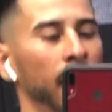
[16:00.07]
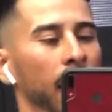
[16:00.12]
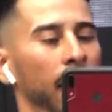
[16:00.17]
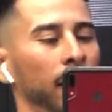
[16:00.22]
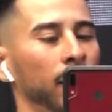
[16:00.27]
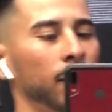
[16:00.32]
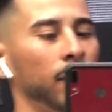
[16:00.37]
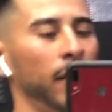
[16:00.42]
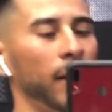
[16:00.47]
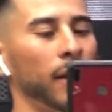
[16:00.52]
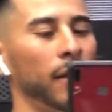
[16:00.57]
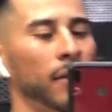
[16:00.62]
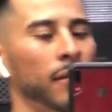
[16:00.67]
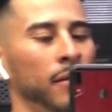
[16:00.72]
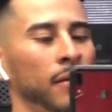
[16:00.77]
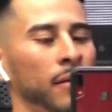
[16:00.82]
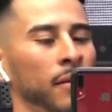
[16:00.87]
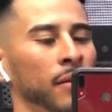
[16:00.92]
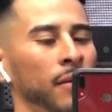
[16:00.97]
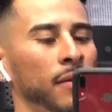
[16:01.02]
aftermath.
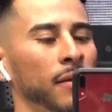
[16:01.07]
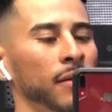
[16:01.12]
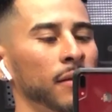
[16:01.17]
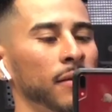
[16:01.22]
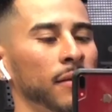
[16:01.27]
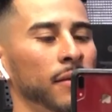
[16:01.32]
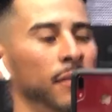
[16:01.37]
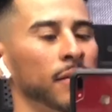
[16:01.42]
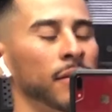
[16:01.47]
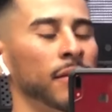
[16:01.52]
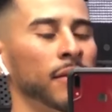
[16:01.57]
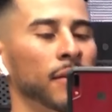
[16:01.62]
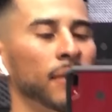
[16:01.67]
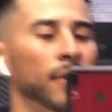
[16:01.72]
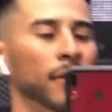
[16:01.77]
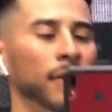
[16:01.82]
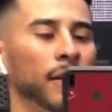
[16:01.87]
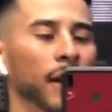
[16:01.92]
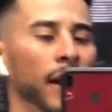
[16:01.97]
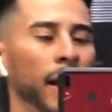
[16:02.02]

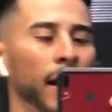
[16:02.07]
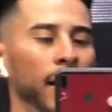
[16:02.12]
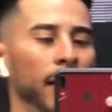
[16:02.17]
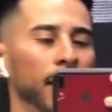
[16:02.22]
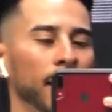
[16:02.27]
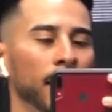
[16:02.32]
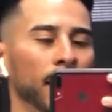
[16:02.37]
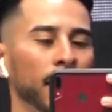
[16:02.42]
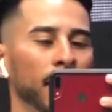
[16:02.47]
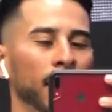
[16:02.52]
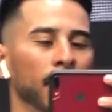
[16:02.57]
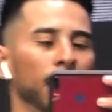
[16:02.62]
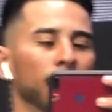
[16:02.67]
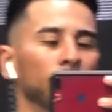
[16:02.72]
Look at that. Eh,